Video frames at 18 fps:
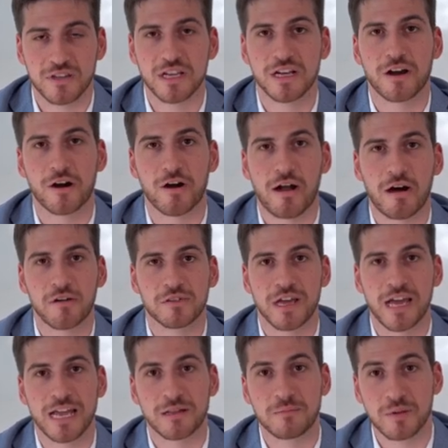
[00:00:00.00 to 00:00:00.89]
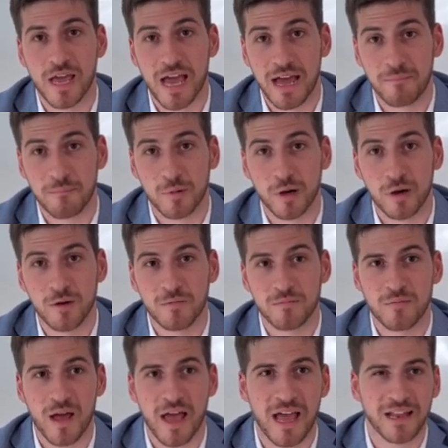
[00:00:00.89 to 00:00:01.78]
dinner around 8 p.m.
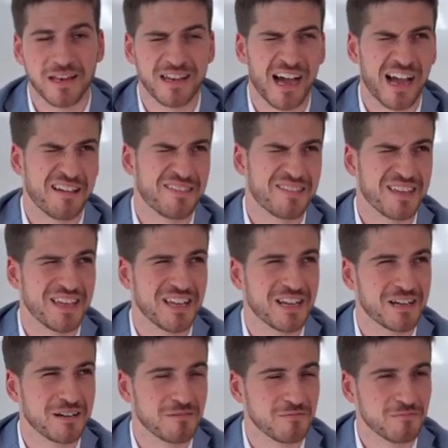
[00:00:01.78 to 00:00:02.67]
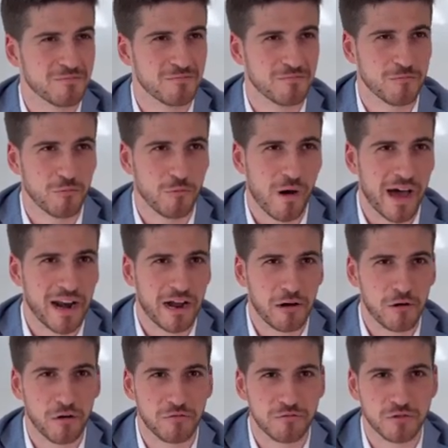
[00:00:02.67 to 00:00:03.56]
And I think 1
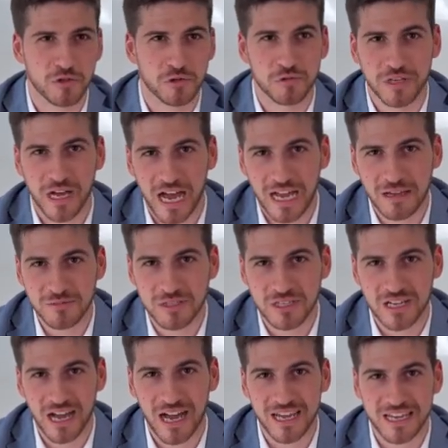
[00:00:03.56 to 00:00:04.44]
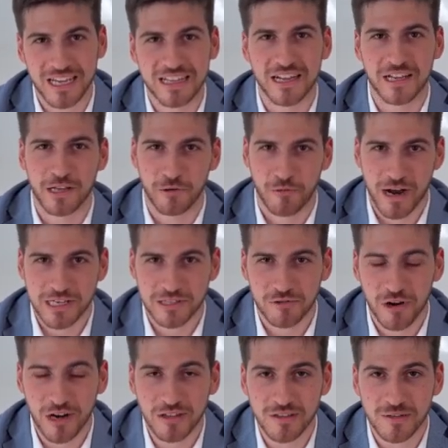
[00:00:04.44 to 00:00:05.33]
out of 2 times I eat at a
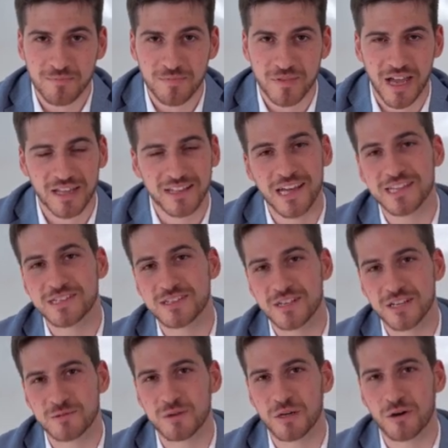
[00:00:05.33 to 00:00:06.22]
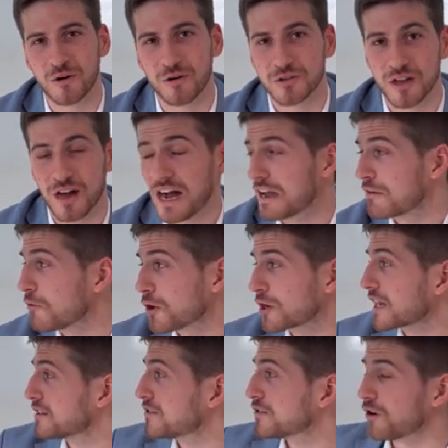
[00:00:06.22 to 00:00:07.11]
restaurant. And that's just because I
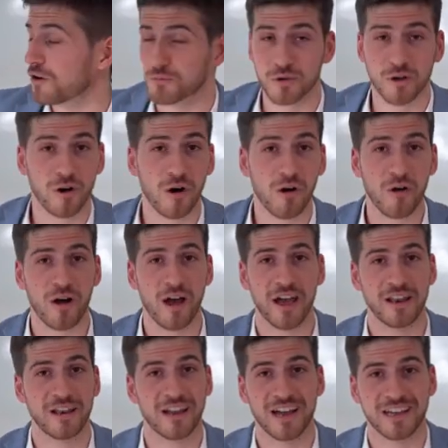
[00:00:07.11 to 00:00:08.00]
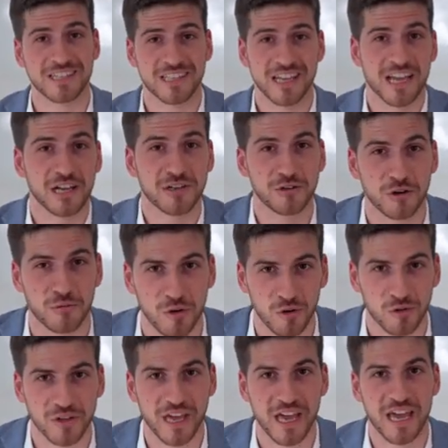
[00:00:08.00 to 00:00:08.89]
work at home, you know, and I stay at home
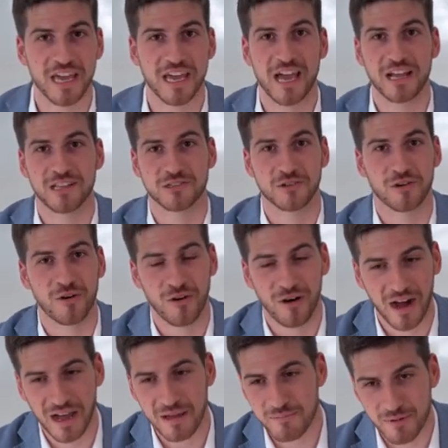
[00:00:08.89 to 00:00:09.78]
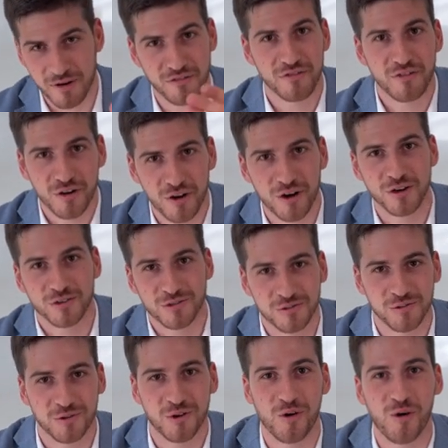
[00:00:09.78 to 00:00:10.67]
all day. And so I prefer
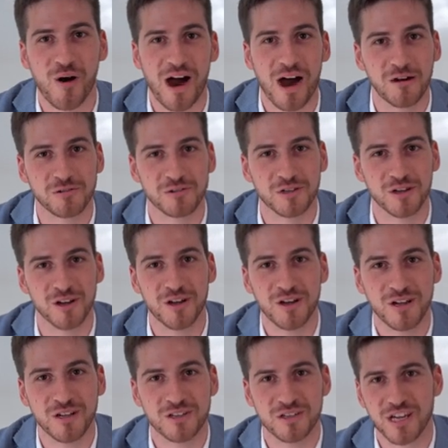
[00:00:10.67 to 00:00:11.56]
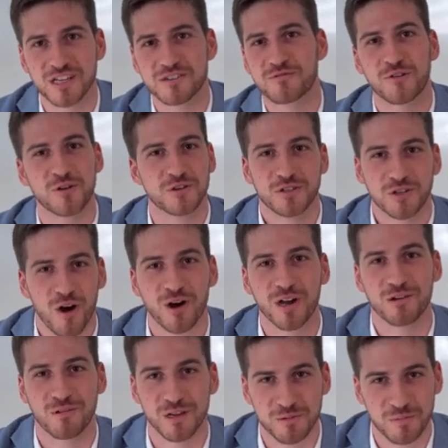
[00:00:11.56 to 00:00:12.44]
to go out just for
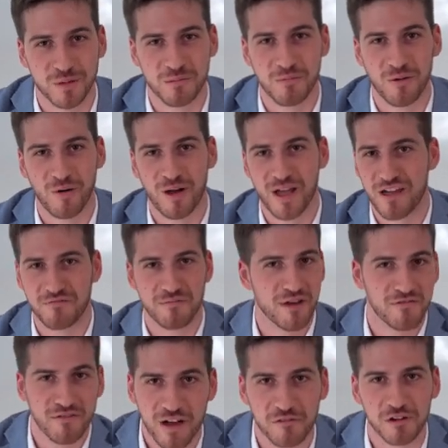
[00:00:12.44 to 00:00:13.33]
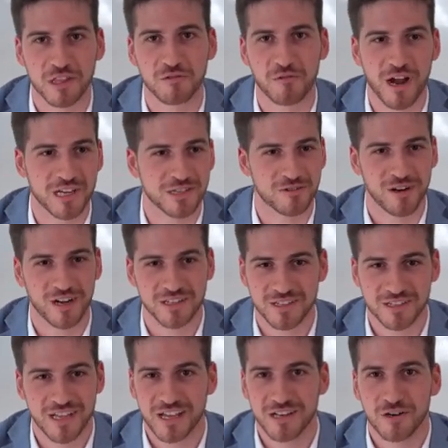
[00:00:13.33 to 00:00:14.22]
talking with people. I have my favorite
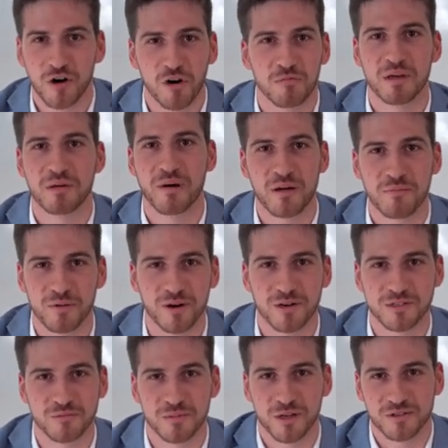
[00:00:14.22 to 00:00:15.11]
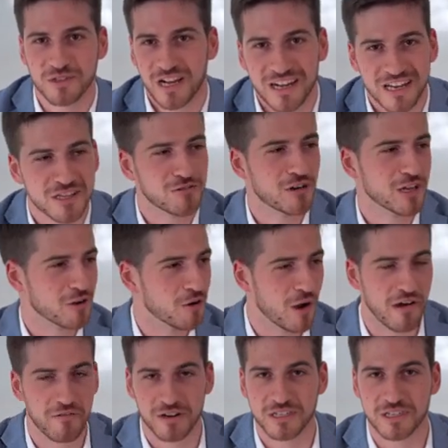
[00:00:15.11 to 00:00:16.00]
restaurants. They know me by person because I literally go
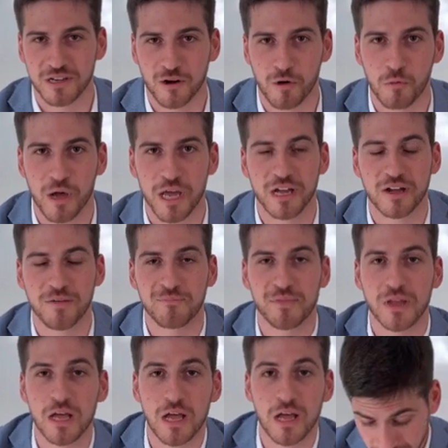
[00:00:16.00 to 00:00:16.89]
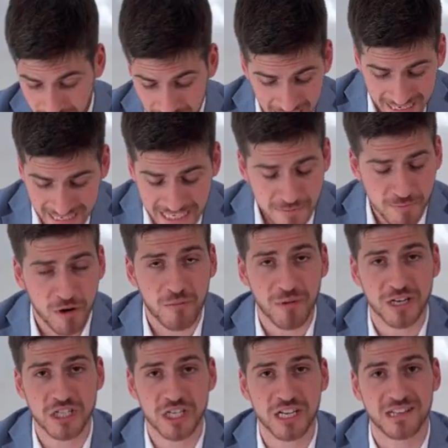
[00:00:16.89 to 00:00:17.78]
every single week. And that's pretty
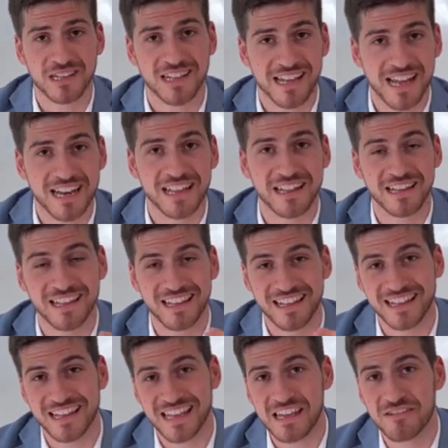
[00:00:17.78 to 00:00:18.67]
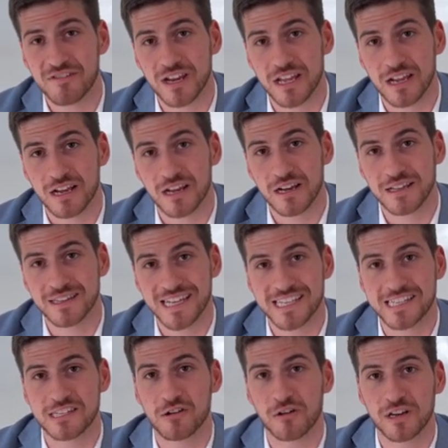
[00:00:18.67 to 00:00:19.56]
much it. And then in the evening,
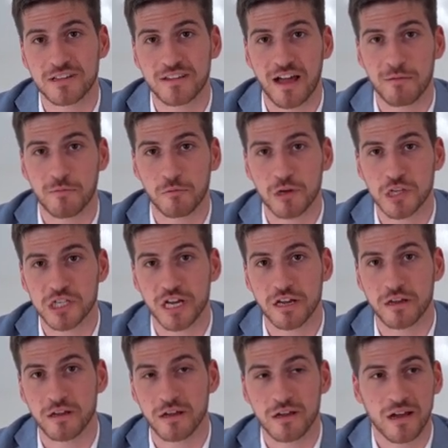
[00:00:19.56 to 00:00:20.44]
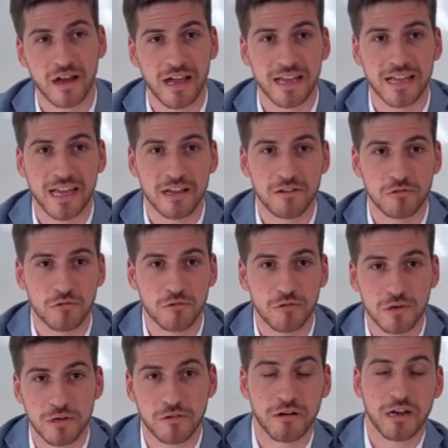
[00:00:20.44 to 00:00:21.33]
that's the only time in which I can
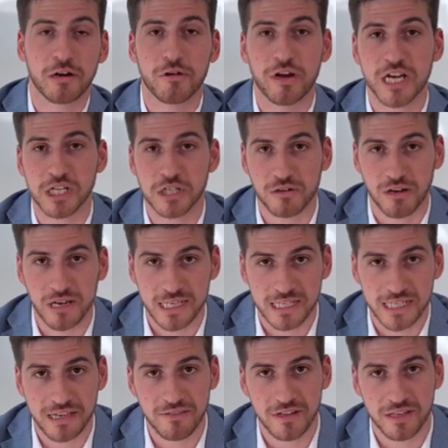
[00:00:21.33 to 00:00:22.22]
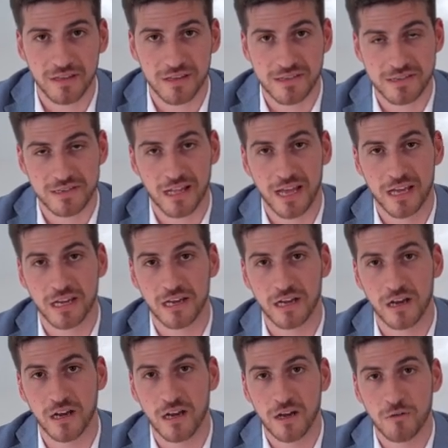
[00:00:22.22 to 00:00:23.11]
do recreational activities like
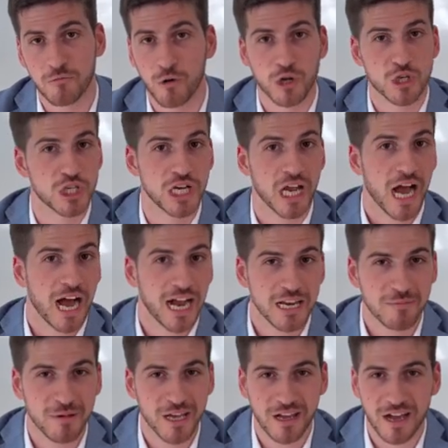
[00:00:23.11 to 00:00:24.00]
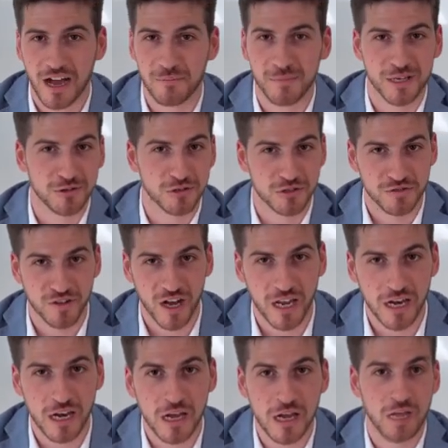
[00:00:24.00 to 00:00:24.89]
watching anime. I'm a huge
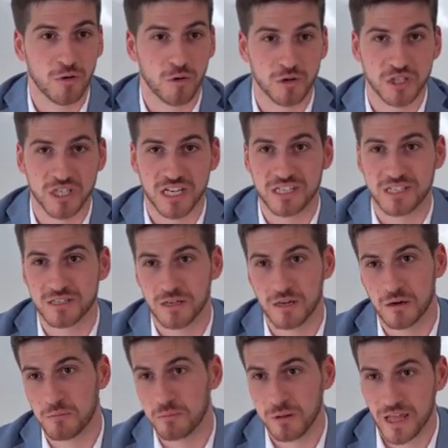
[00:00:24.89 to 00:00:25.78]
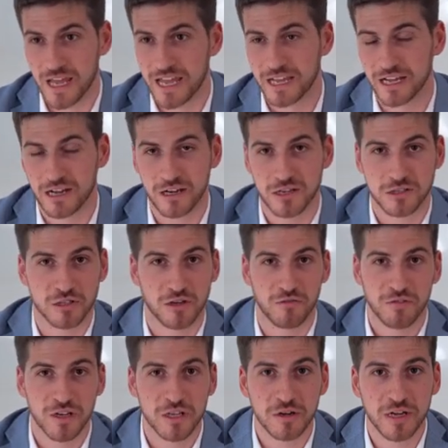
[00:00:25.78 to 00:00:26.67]
fan. Or just playing
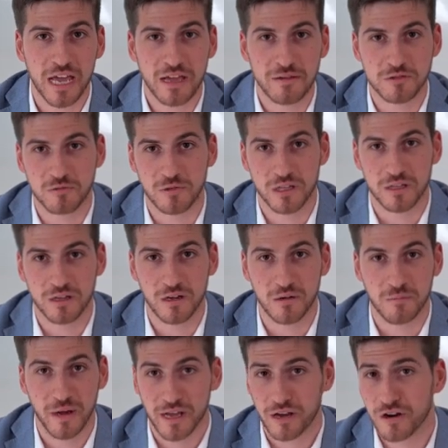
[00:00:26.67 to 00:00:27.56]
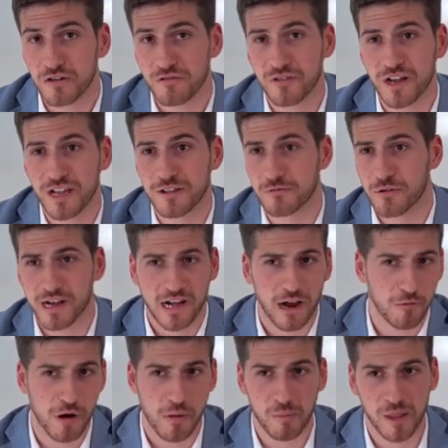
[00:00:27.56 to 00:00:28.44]
some video games with my girlfriend. Right
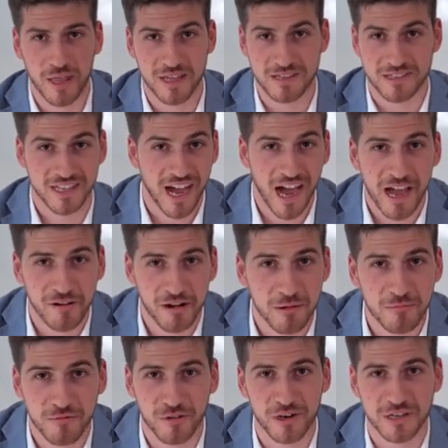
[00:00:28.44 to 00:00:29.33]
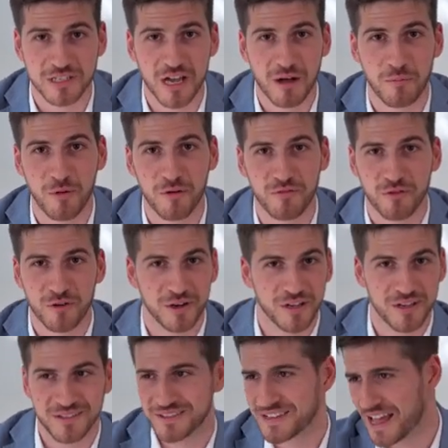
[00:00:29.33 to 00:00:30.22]
now we are playing Skyrim, for example, for
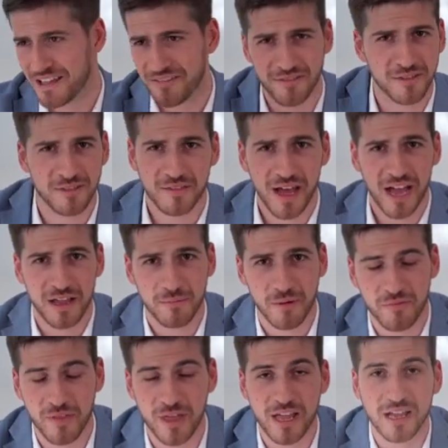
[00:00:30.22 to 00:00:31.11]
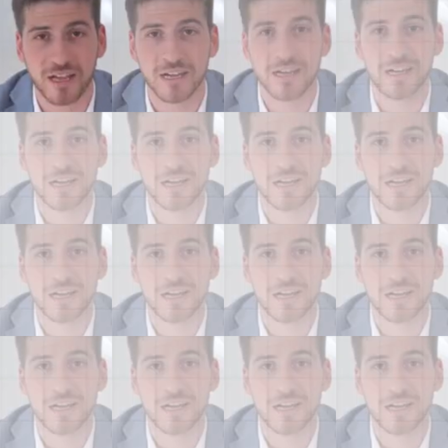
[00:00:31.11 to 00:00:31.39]
the 10th time, I think.